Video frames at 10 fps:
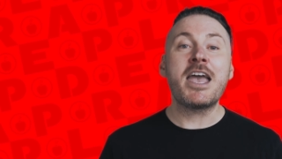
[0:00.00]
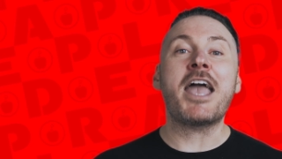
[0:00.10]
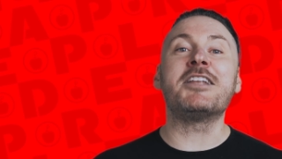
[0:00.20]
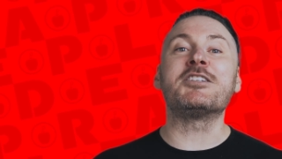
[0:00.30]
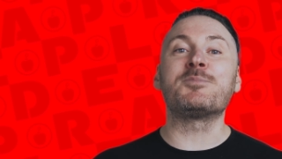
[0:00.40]

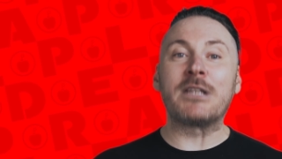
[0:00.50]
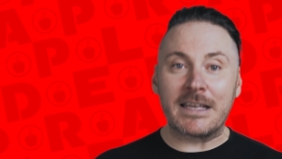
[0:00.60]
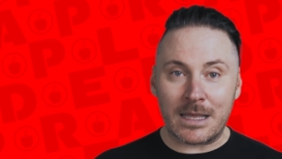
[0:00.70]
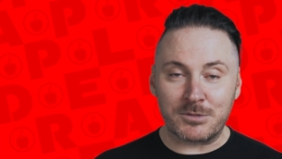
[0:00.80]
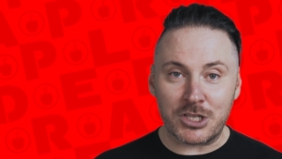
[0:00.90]
and displaying
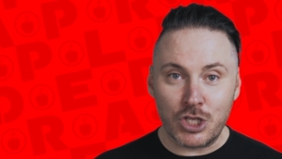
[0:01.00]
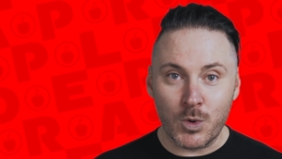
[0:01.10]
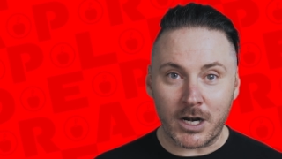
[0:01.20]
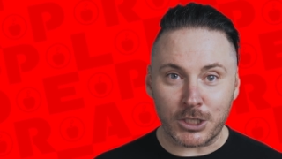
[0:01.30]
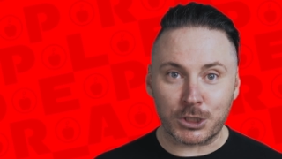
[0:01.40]
them to you
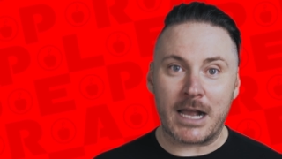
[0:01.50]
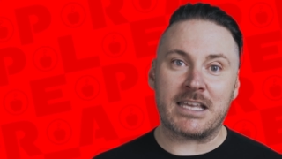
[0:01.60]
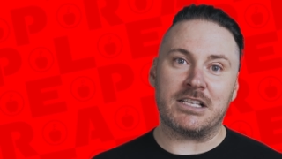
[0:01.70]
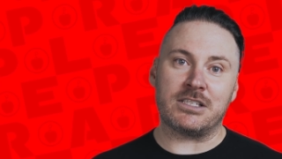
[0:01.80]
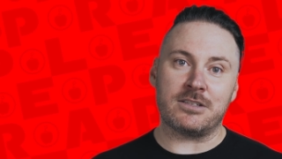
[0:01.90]
on our
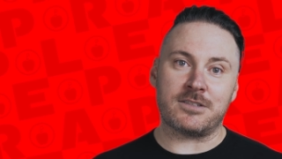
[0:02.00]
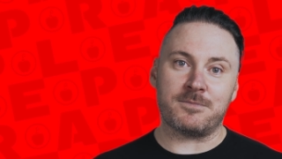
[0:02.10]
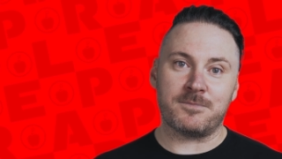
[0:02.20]
tracking system.